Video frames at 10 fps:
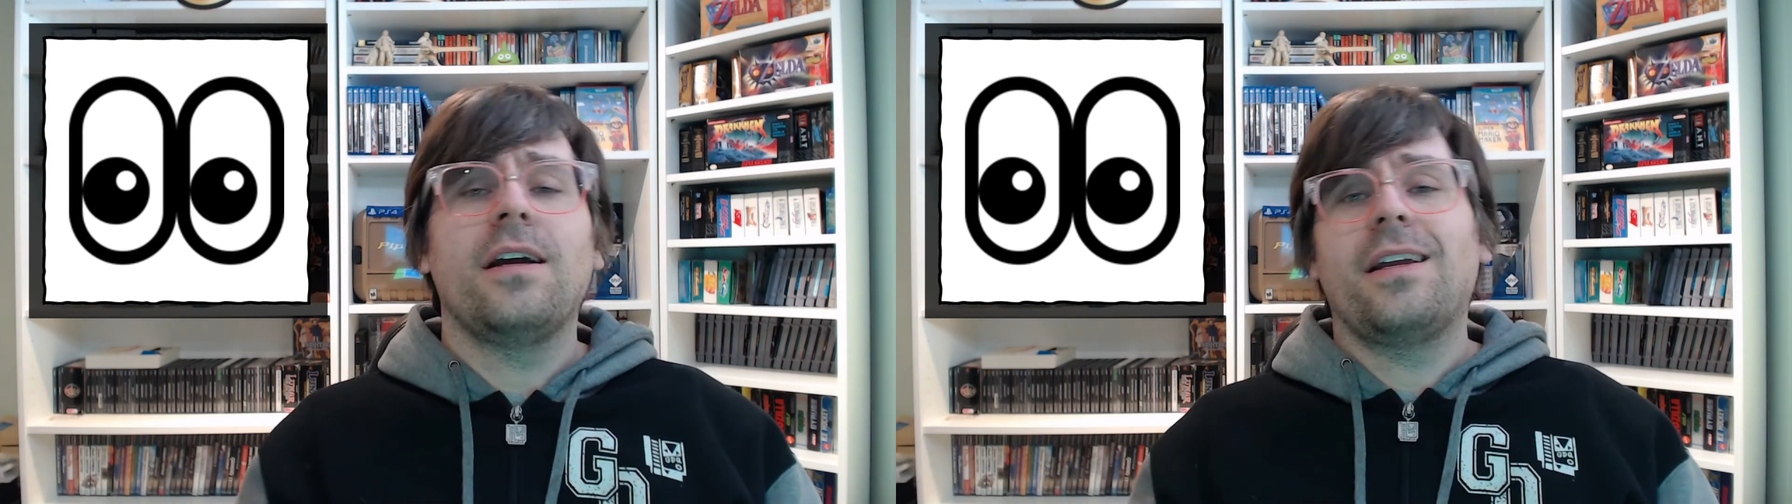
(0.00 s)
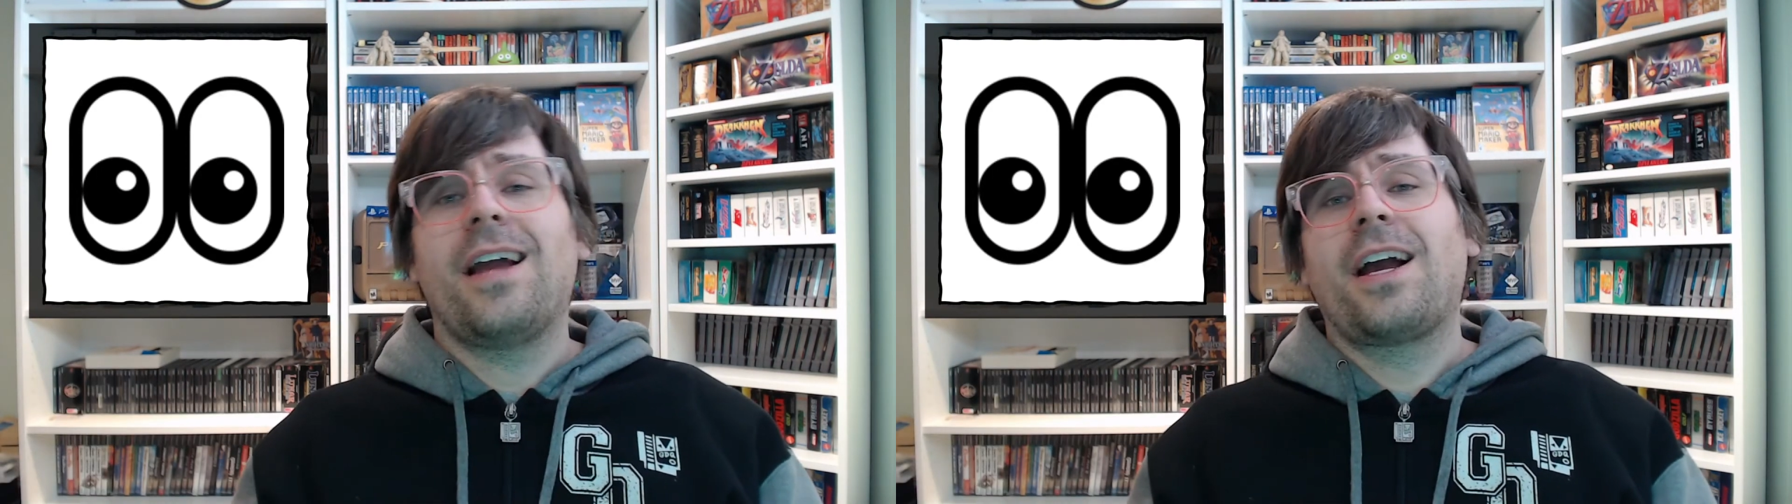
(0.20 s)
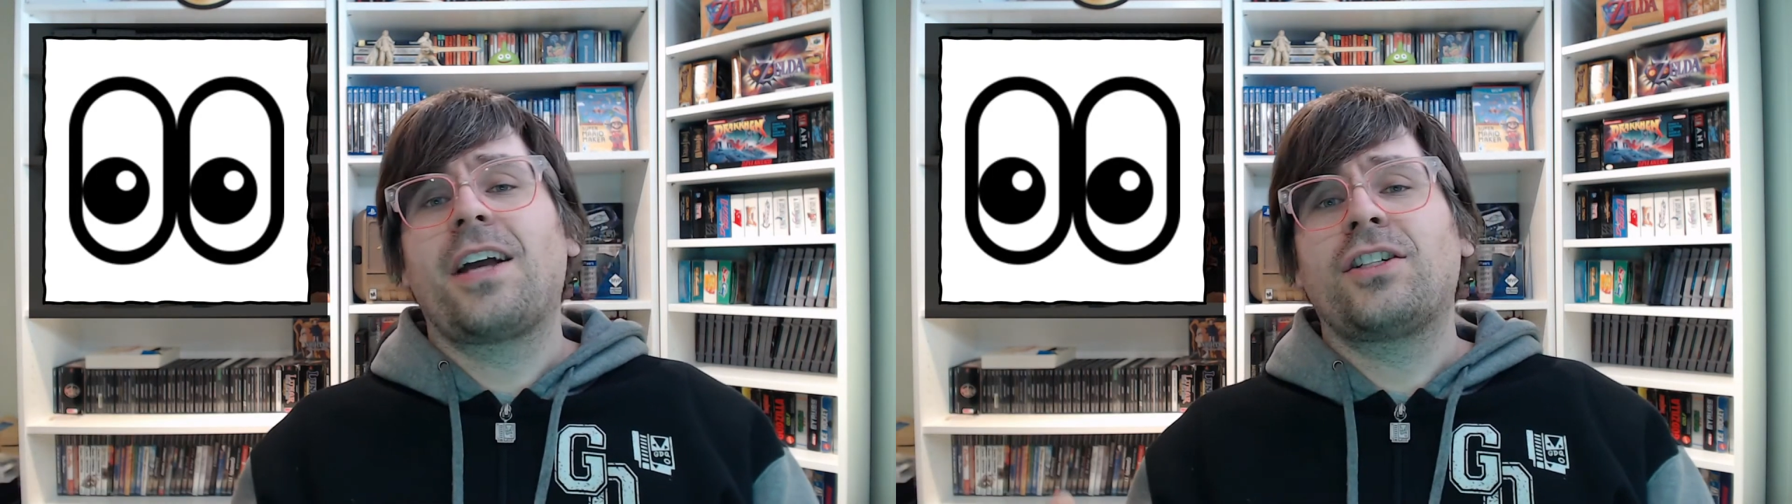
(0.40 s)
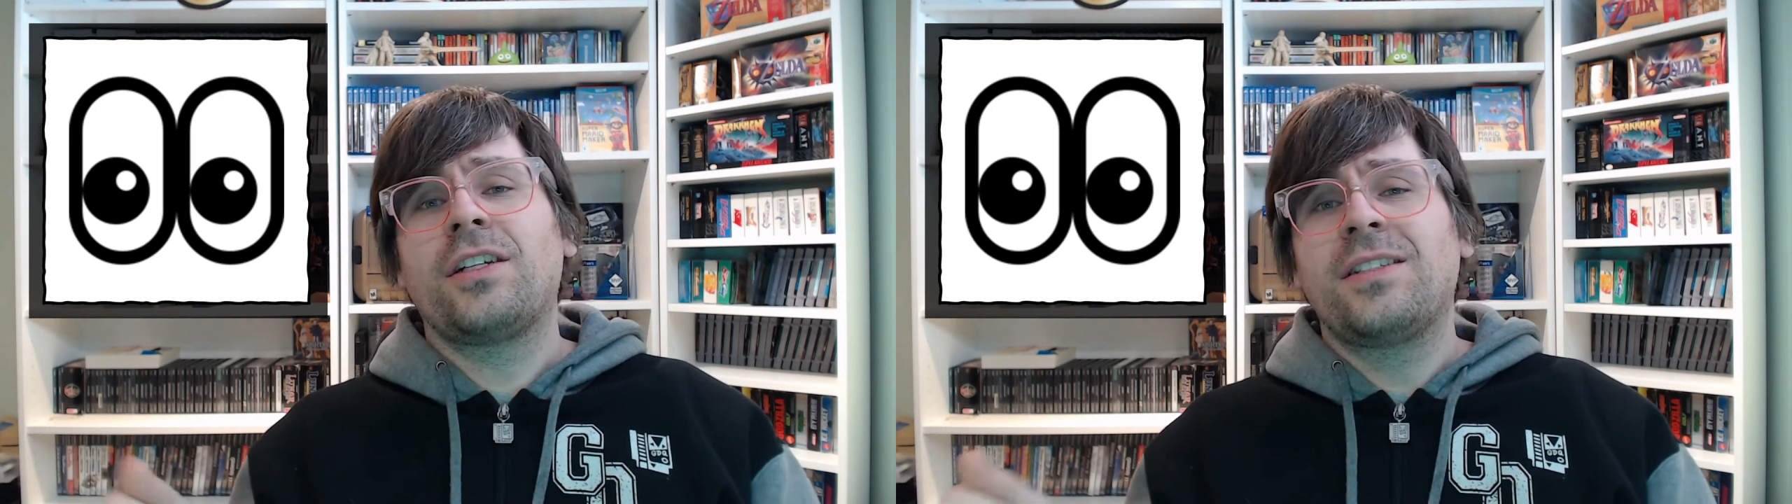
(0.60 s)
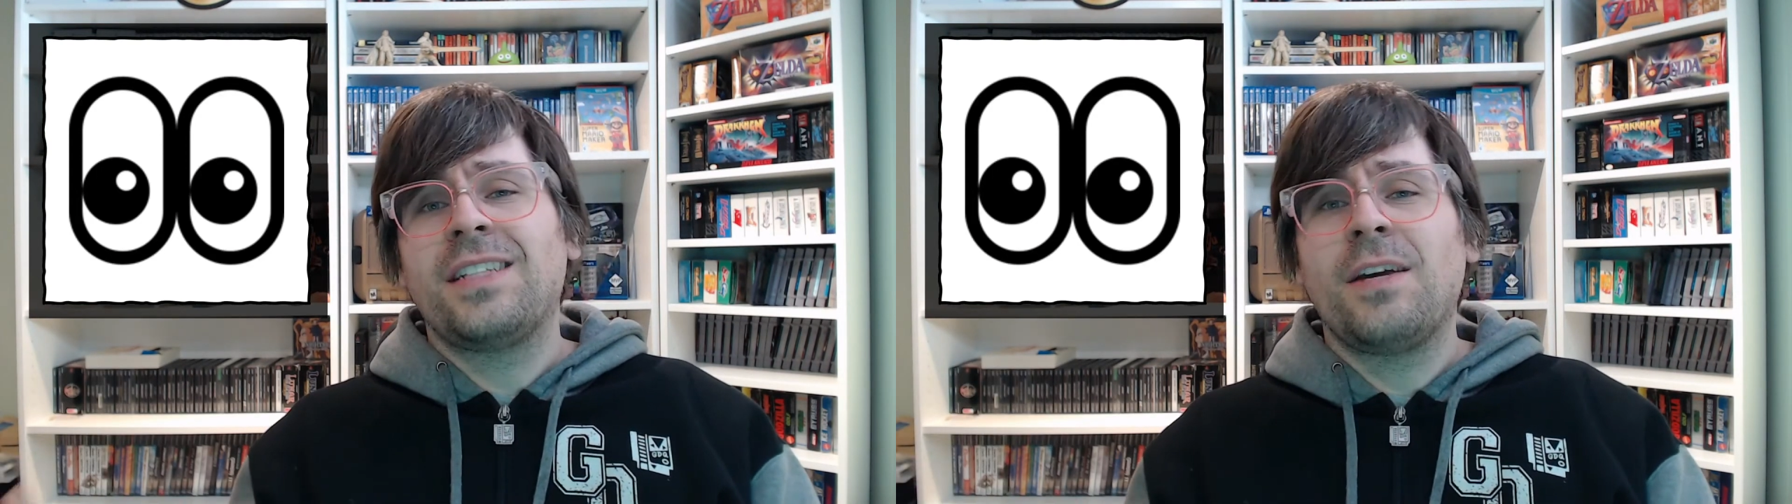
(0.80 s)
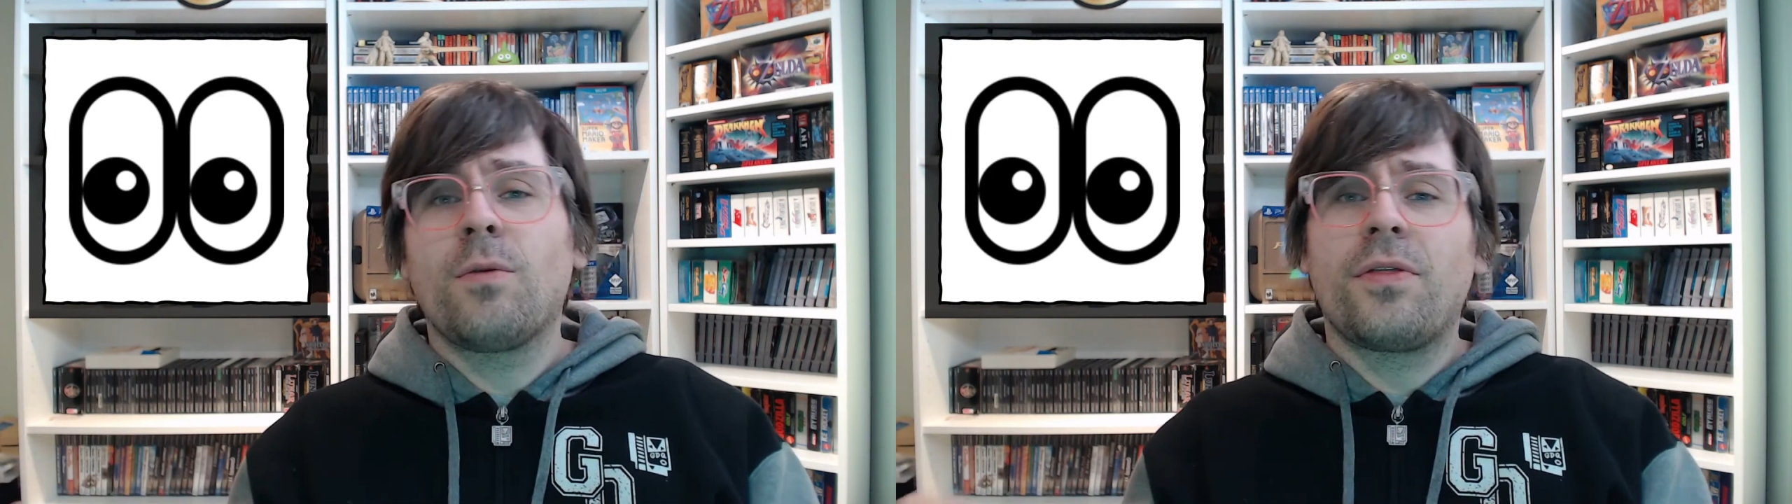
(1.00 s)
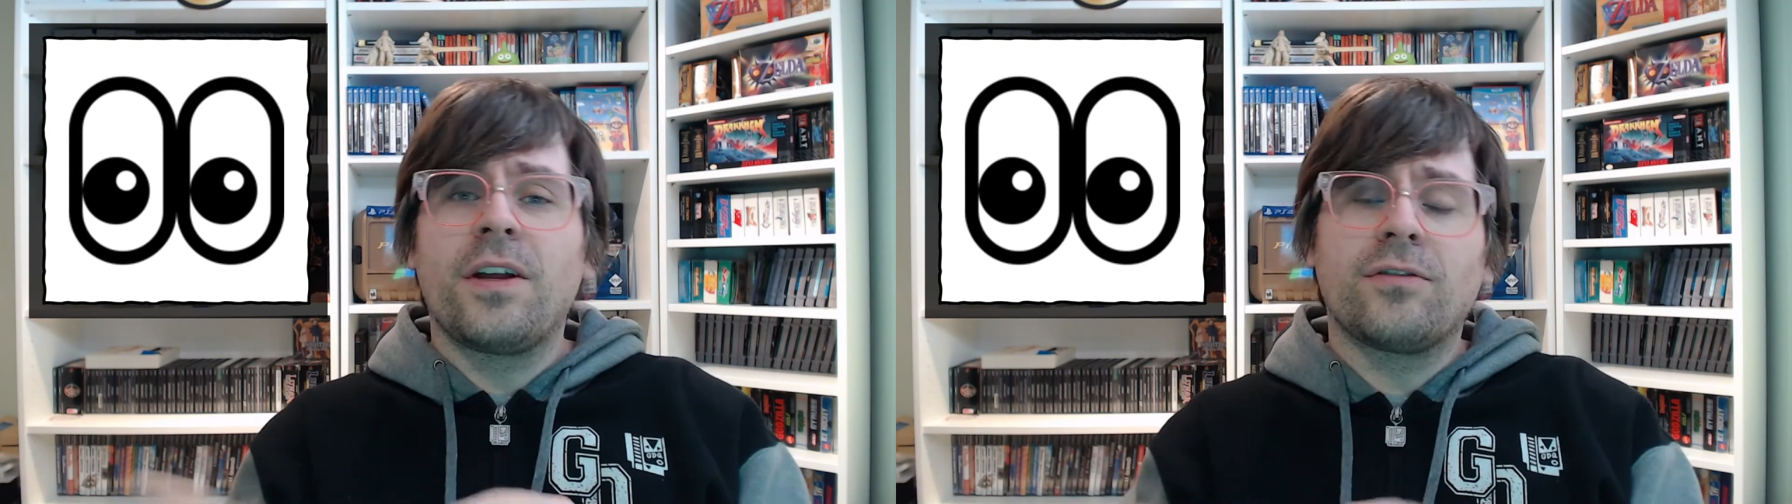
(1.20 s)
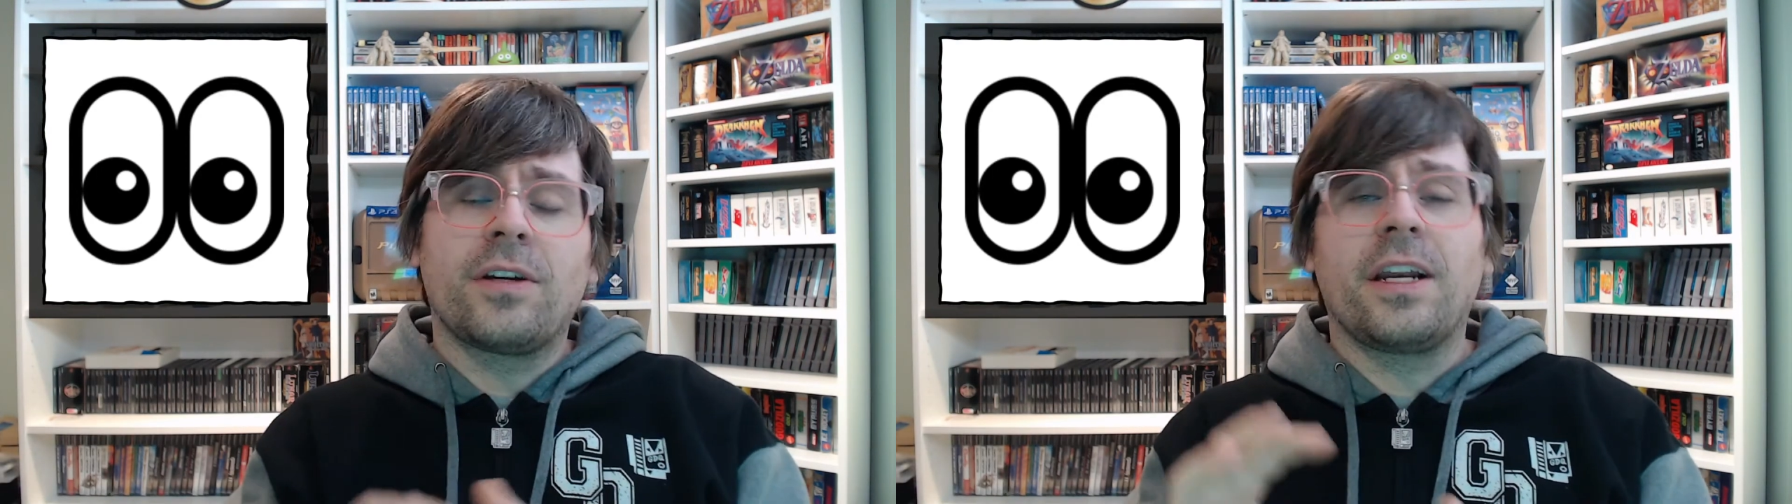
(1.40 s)
And I can actually see where
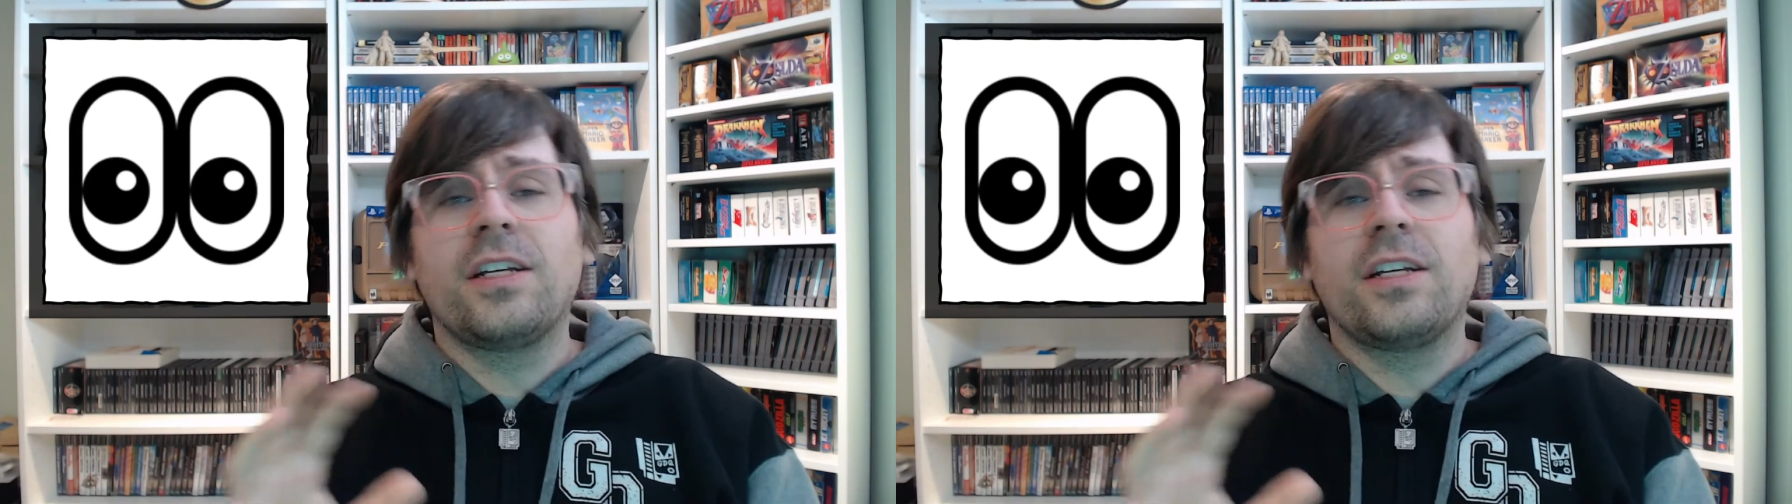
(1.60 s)
things are getting